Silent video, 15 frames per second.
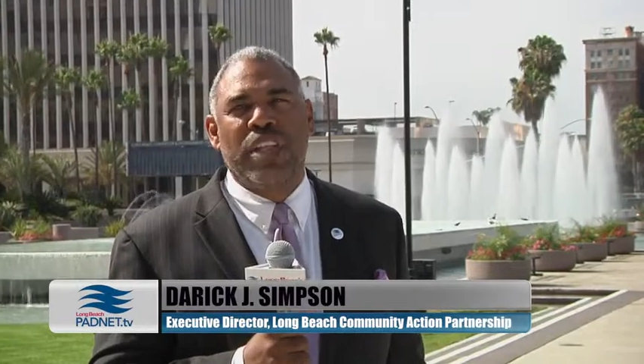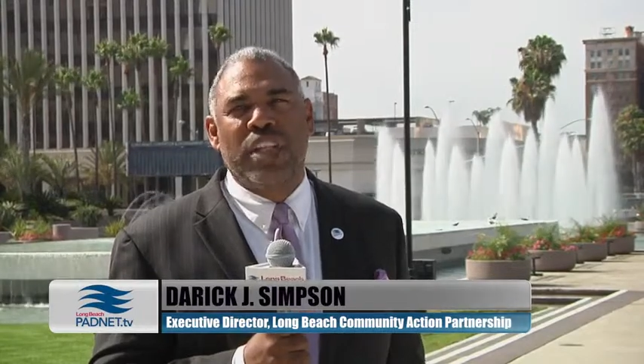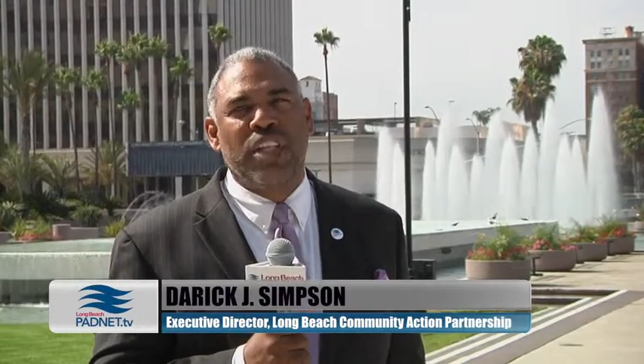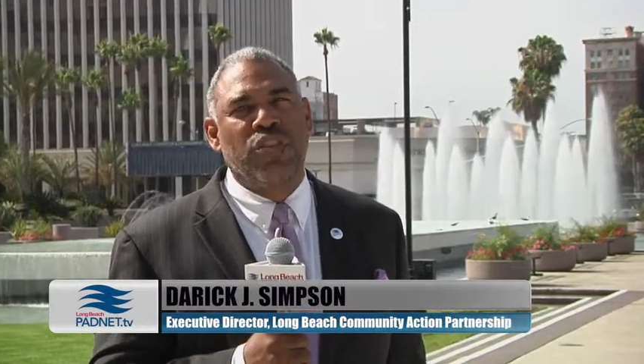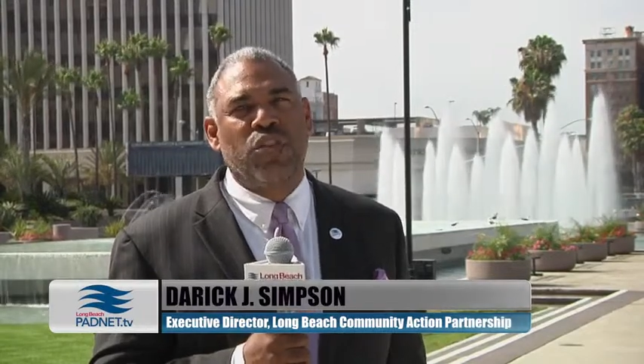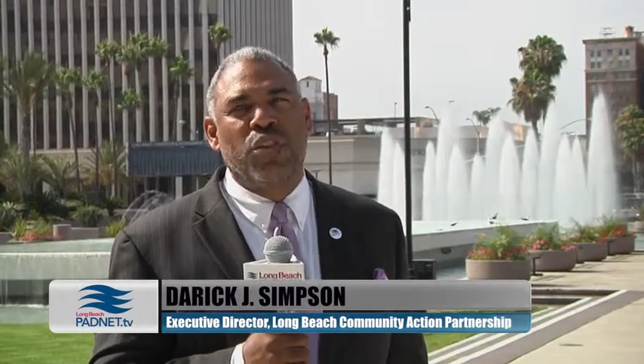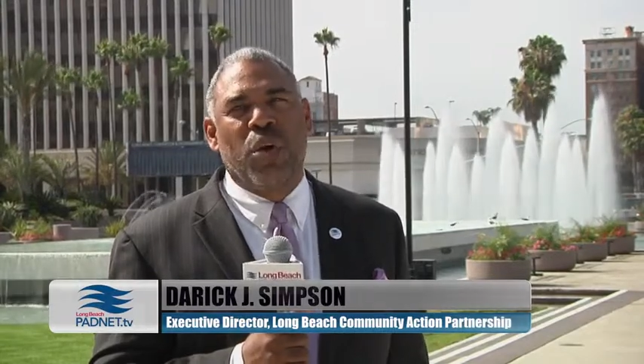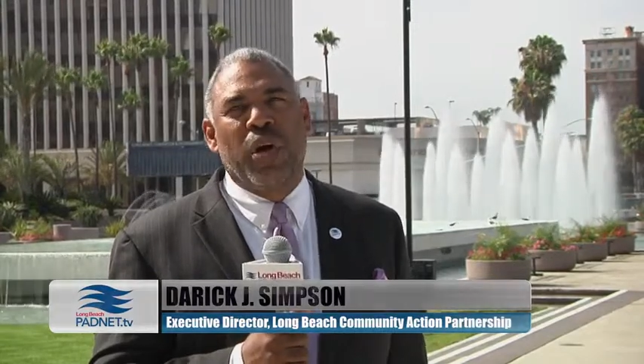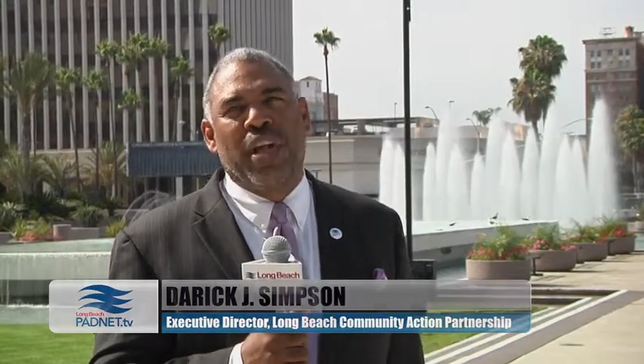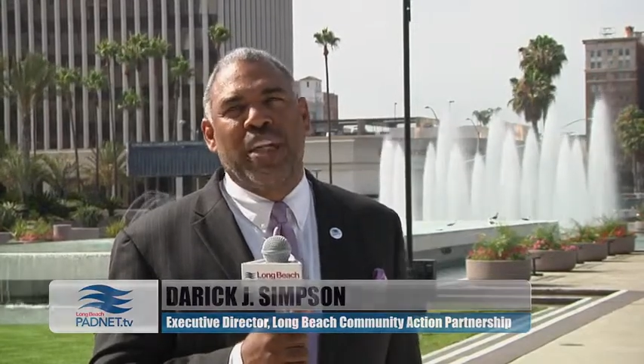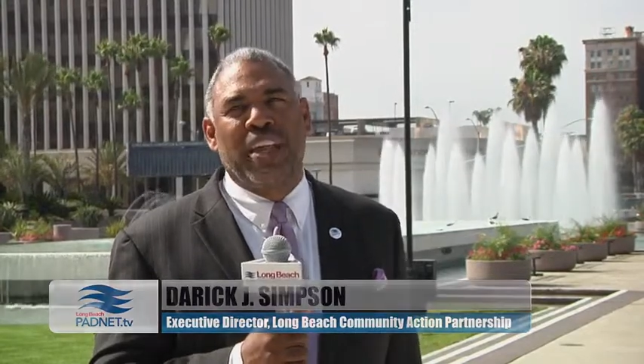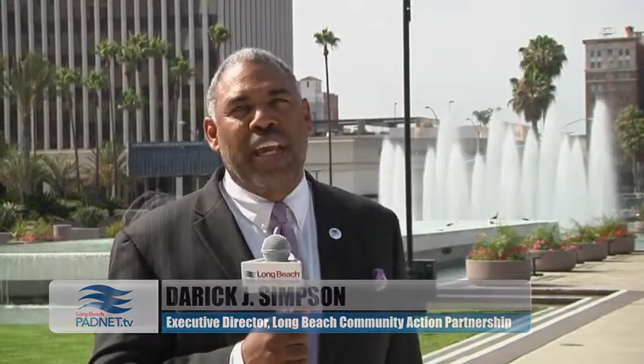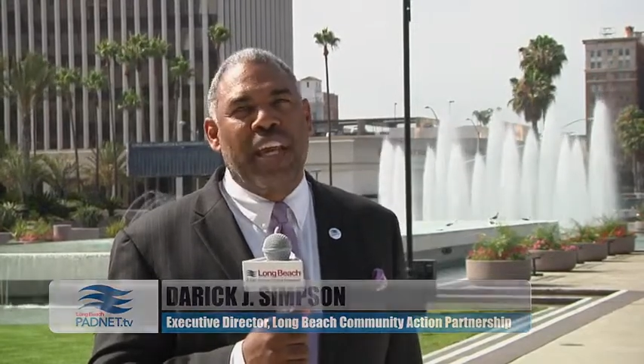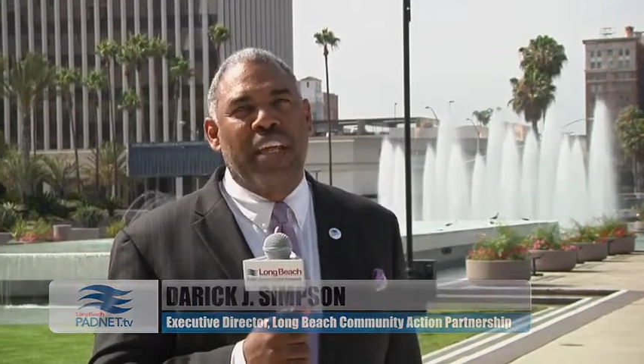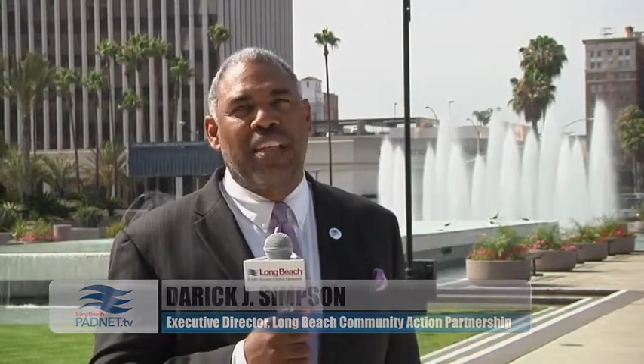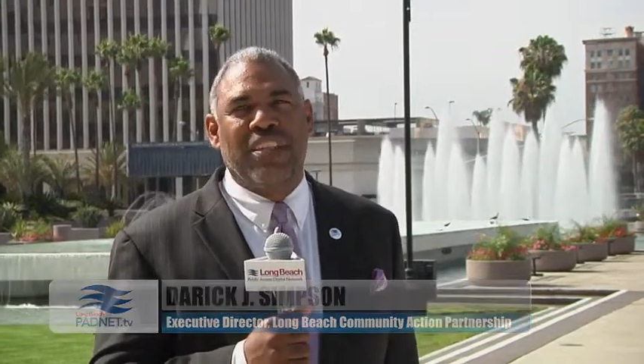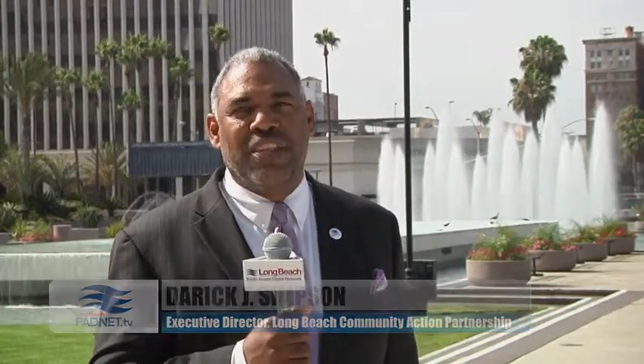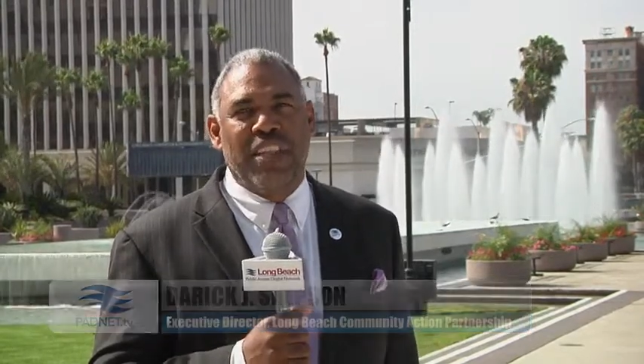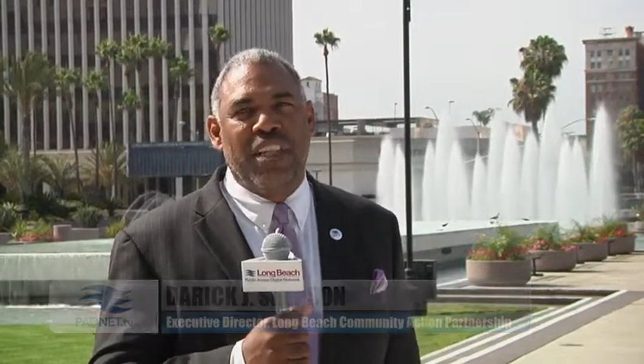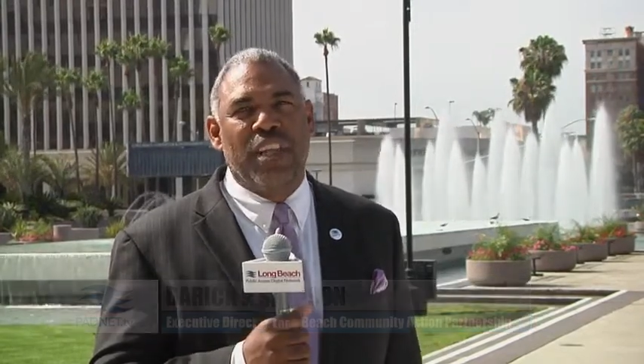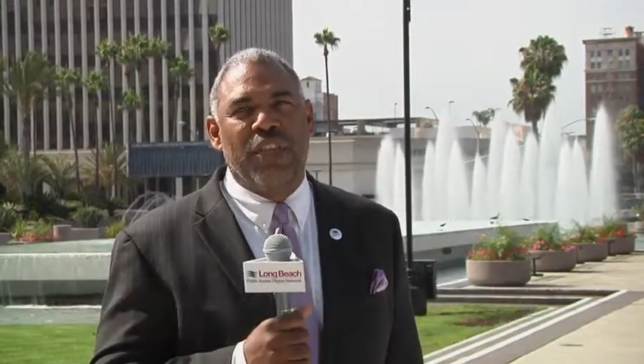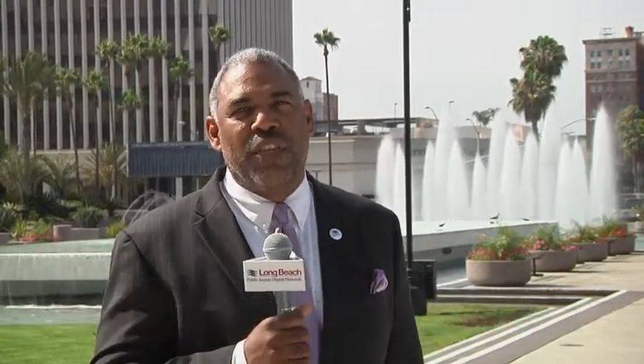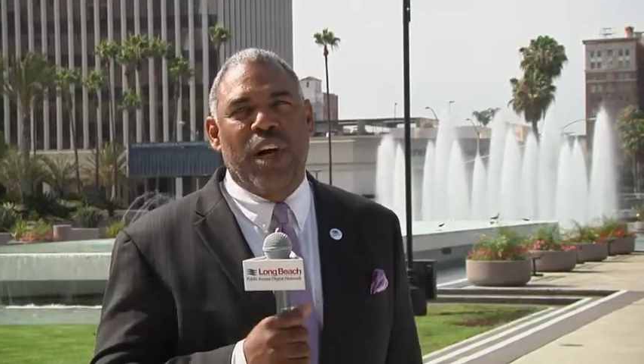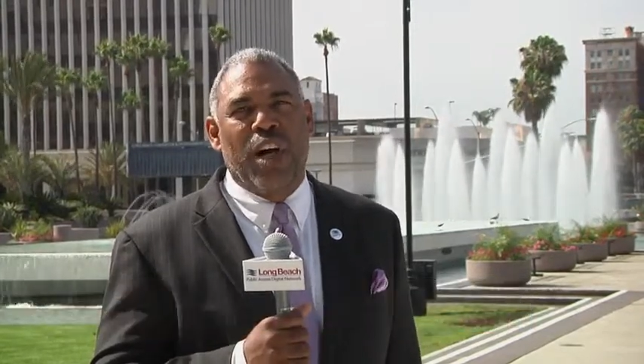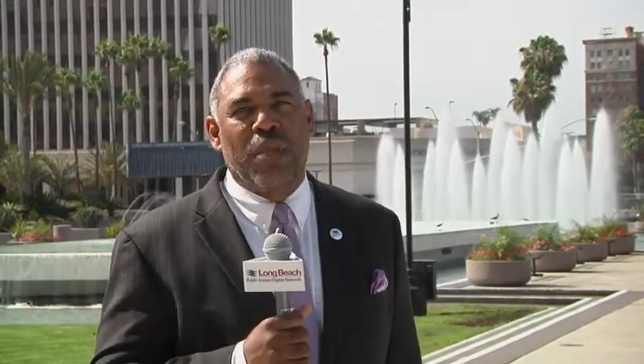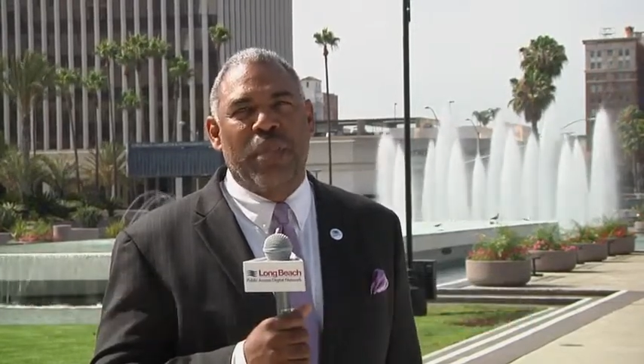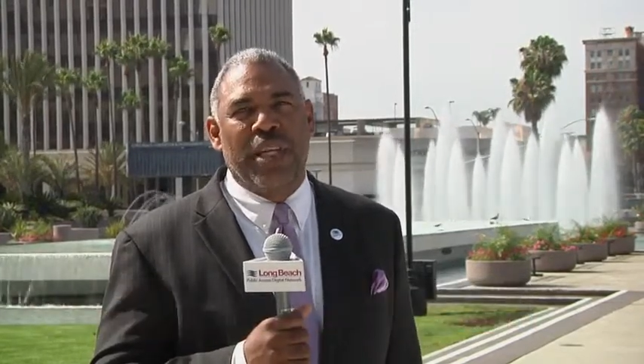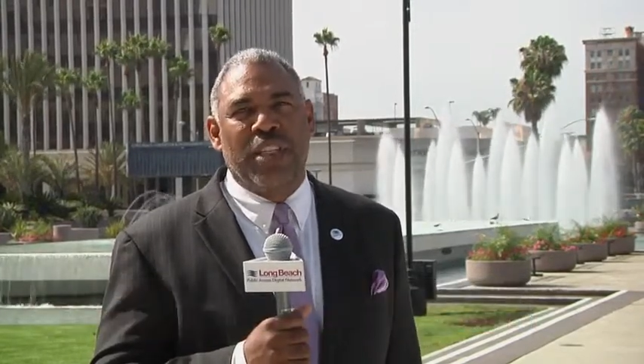and historic day in the city of Long